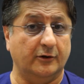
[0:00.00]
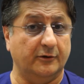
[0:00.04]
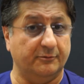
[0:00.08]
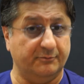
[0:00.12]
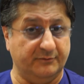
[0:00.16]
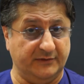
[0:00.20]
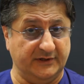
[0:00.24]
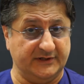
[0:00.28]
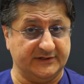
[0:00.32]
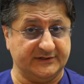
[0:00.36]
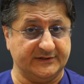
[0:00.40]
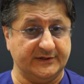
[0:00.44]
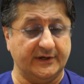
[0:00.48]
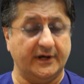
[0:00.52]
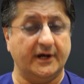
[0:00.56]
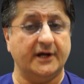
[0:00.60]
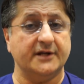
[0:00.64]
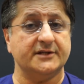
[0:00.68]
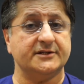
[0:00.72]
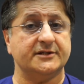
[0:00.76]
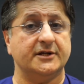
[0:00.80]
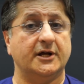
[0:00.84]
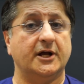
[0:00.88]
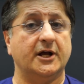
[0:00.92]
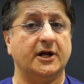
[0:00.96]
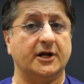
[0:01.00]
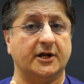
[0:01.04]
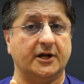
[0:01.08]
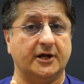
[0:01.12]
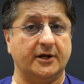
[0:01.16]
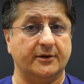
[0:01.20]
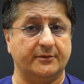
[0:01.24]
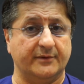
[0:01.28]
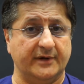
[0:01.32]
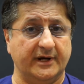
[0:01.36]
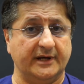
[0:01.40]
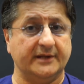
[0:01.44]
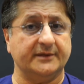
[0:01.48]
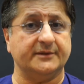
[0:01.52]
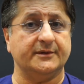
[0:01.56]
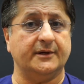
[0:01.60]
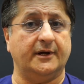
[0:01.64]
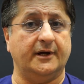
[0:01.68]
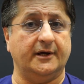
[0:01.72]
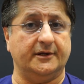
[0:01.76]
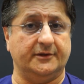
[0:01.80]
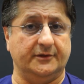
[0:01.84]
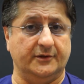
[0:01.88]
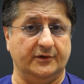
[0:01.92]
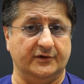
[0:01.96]
besides a correct
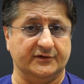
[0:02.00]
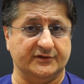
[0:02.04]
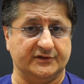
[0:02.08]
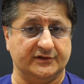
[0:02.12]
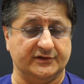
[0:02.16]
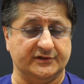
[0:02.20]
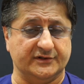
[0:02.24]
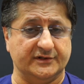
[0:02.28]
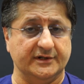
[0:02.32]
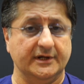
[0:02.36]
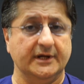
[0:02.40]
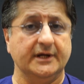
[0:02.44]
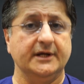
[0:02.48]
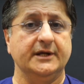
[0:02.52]
diagnosis,